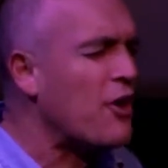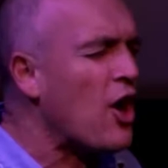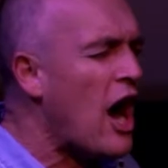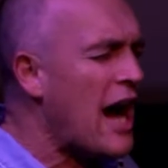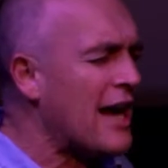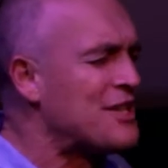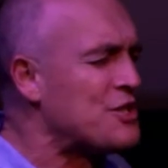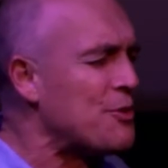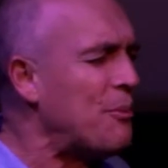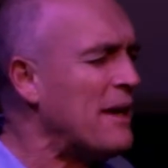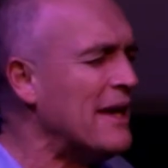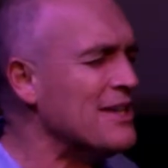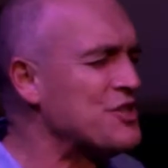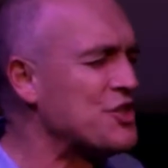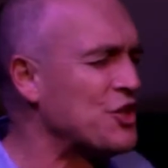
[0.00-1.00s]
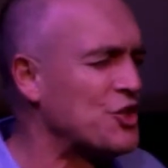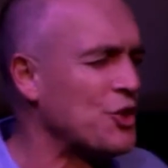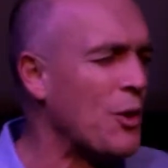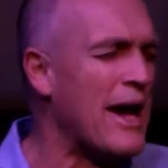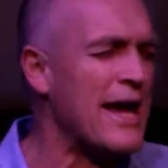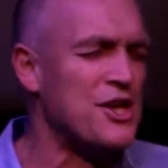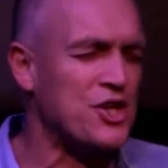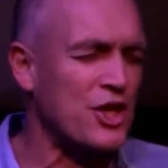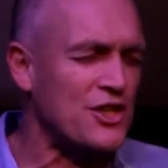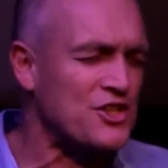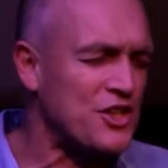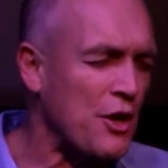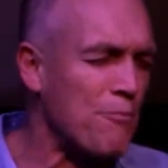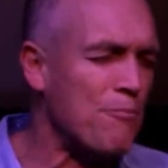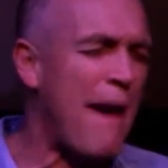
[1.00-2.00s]
God to be in situations
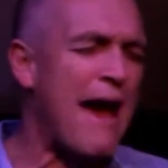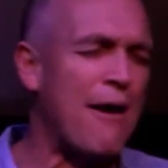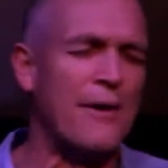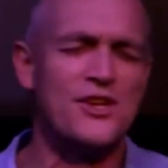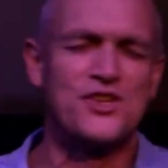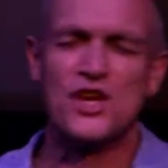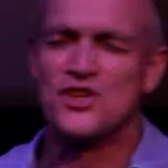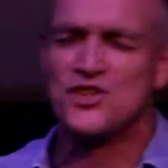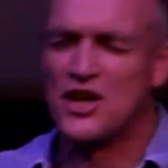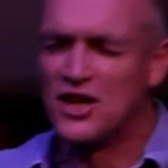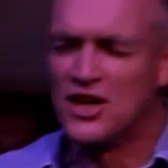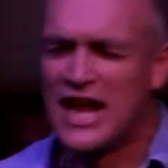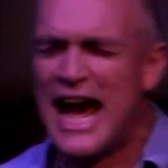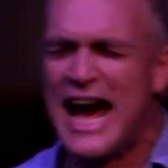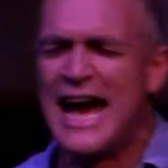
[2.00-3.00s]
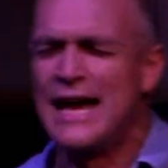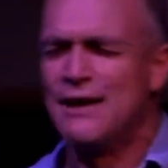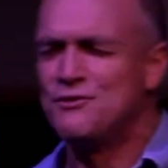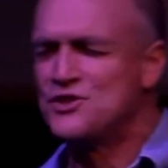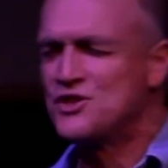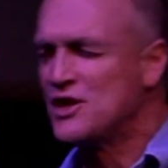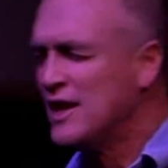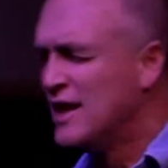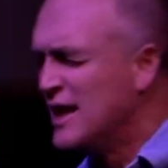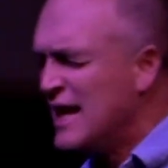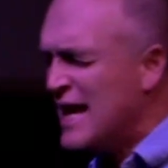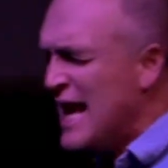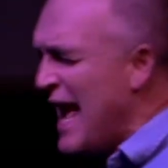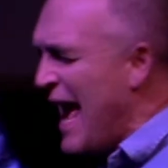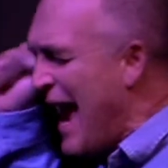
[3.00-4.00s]
and marriages and lives
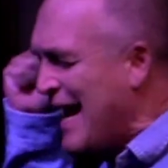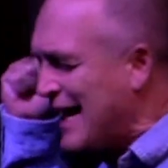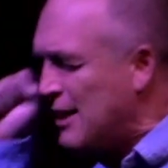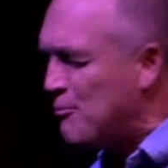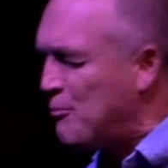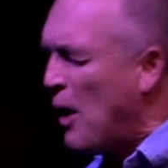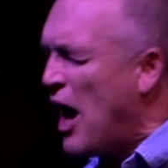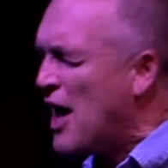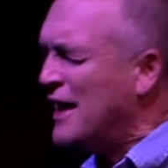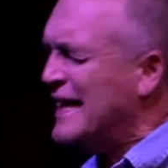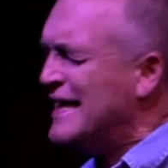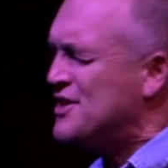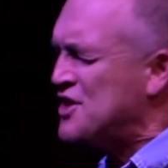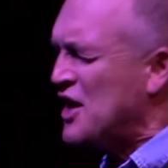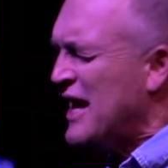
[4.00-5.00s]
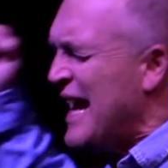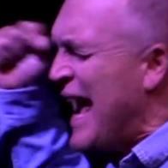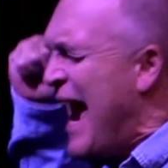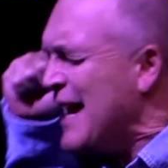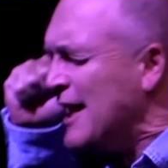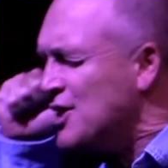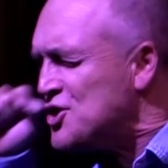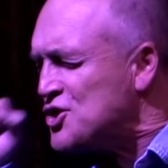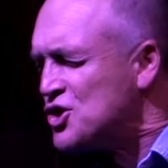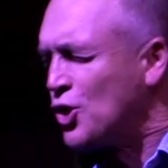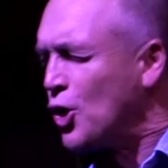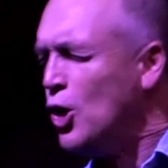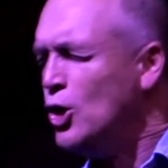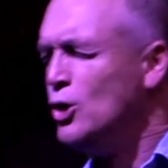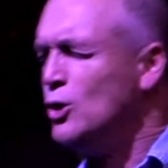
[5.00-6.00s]
and in bodies and in
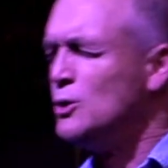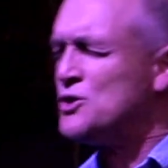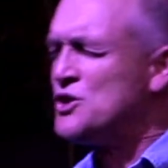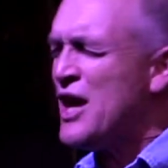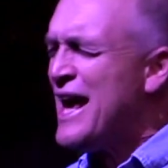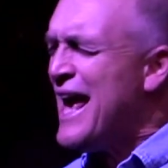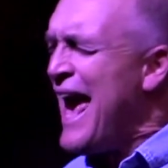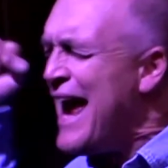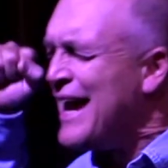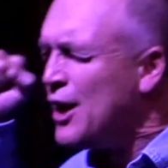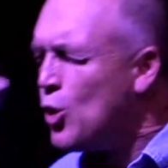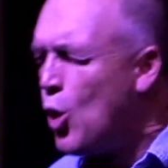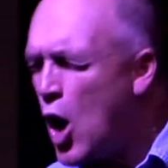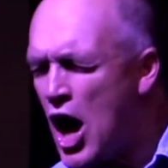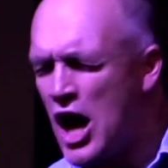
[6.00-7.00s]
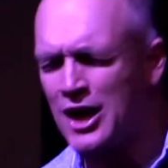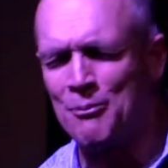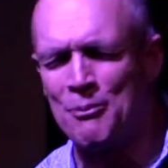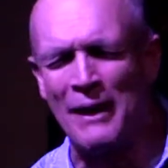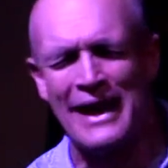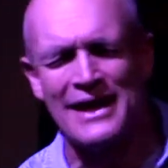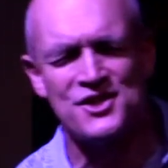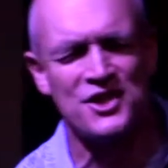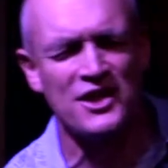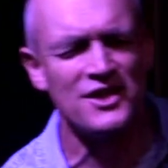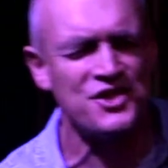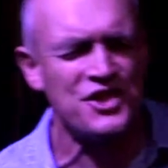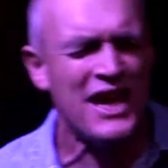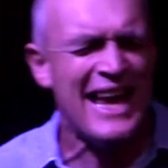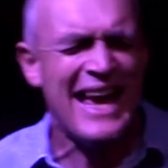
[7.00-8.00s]
schools and in workplaces
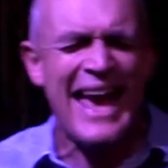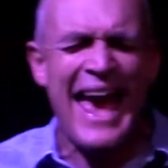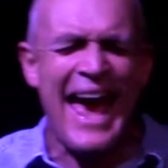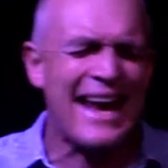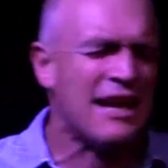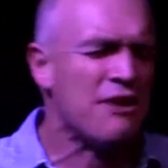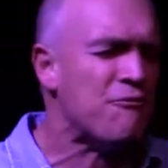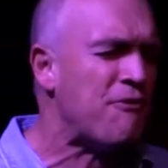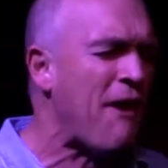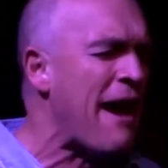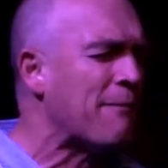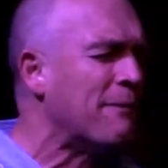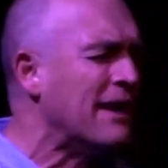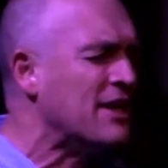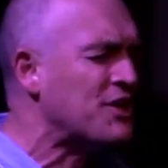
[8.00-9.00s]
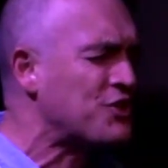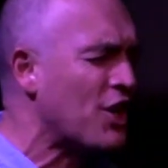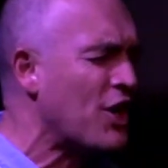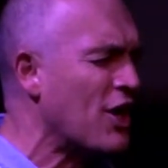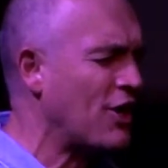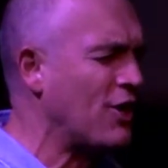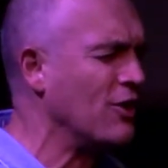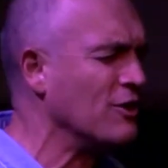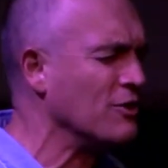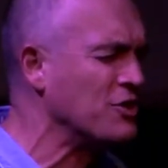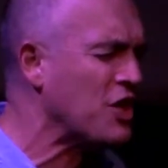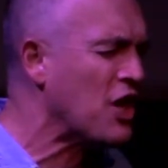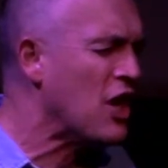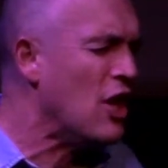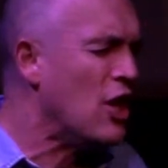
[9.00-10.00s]
and in family circles.
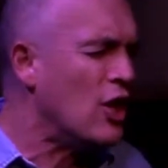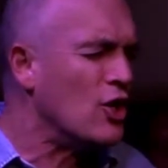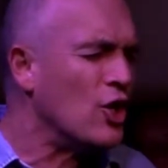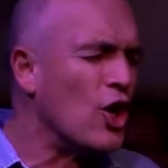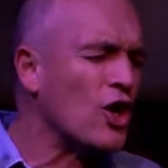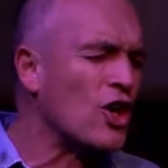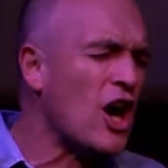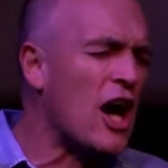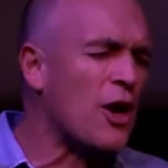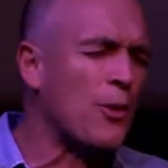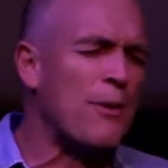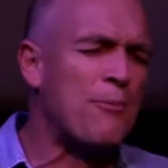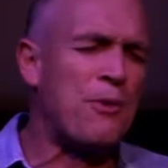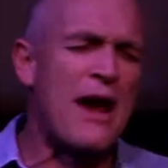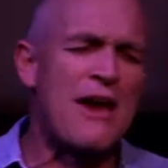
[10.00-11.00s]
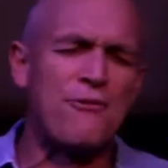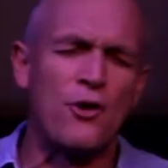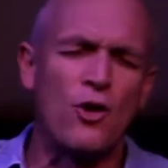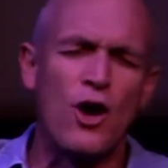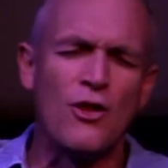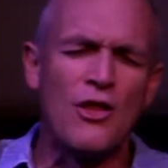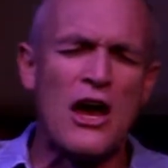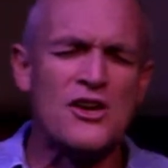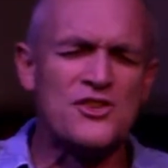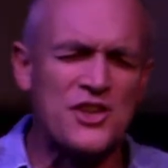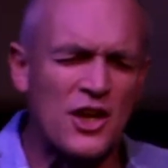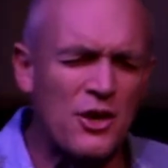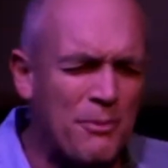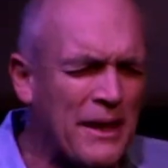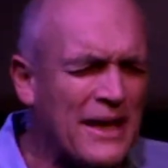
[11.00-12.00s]
Lord God, we pray for all those
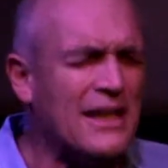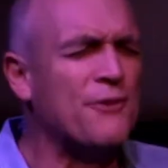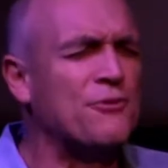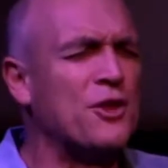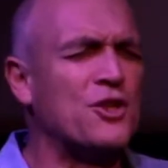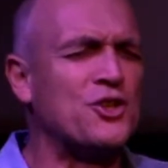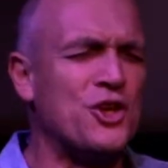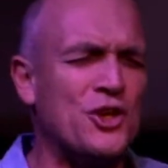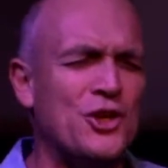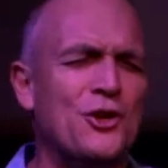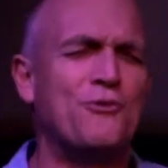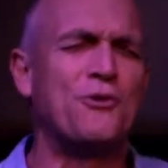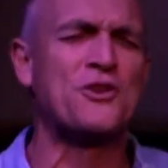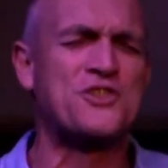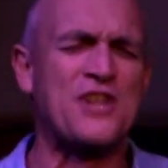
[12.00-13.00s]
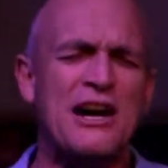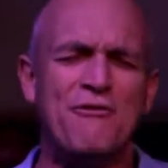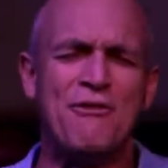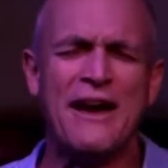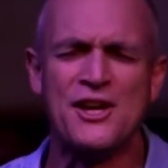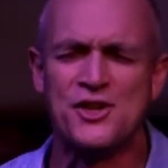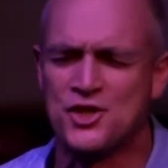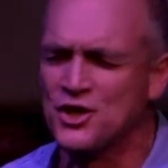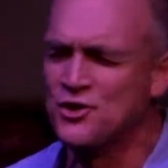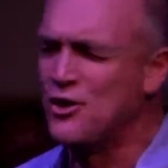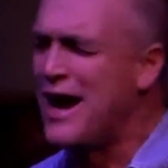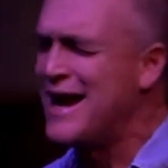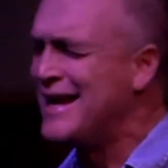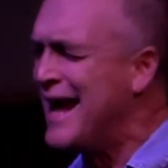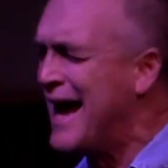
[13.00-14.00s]
that are being lifted to you for salvation
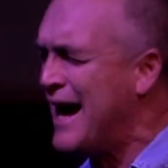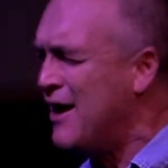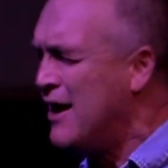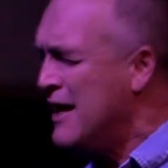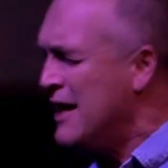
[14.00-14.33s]
right now.